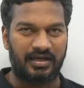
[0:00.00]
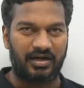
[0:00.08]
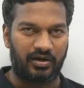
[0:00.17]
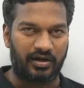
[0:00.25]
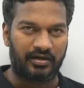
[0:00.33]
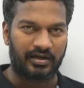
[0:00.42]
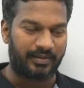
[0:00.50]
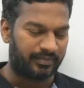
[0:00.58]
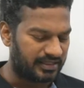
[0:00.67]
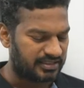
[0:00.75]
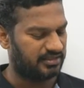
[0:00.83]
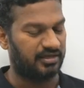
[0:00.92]
or not, I'm
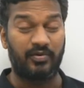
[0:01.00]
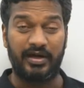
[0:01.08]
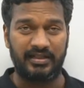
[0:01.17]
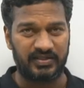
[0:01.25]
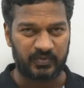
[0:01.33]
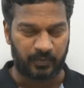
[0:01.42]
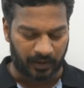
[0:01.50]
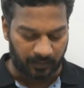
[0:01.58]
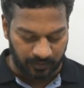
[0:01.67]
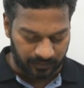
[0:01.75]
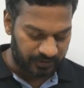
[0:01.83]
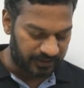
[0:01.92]
testing why this
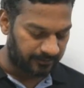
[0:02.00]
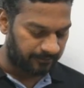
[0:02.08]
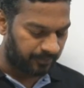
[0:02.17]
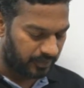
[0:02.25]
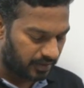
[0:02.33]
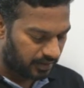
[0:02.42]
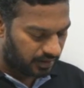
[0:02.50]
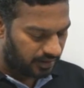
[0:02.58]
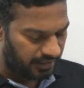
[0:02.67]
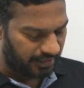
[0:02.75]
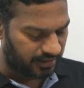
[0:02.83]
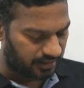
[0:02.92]
problem here.
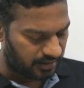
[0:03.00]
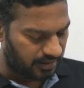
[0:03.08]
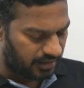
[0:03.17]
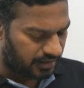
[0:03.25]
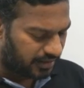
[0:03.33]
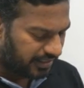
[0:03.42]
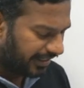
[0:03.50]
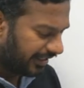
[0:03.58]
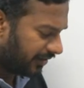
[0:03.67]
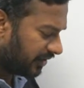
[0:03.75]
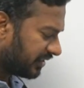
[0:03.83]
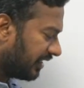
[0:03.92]
Here, the
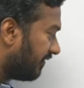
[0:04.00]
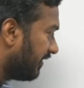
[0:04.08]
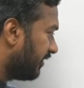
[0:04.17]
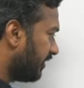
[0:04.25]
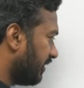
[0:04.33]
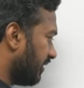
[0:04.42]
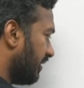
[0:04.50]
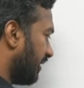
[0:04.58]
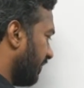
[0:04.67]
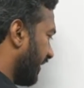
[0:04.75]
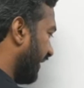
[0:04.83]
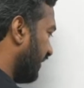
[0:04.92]
data was given here.
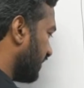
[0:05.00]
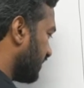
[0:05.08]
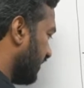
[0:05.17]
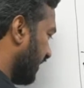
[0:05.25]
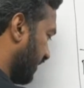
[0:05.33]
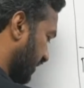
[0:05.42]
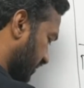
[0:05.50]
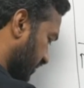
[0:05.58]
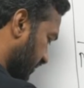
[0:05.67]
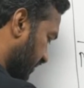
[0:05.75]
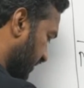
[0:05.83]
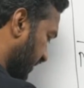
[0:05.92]
Let me write this data,
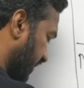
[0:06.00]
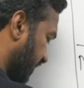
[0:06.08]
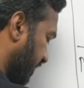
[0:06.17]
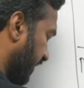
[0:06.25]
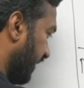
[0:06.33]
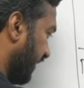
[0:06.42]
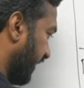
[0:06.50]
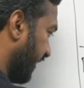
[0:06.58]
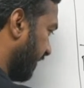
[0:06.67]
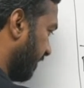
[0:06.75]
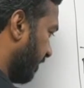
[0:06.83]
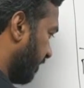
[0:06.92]
CBA.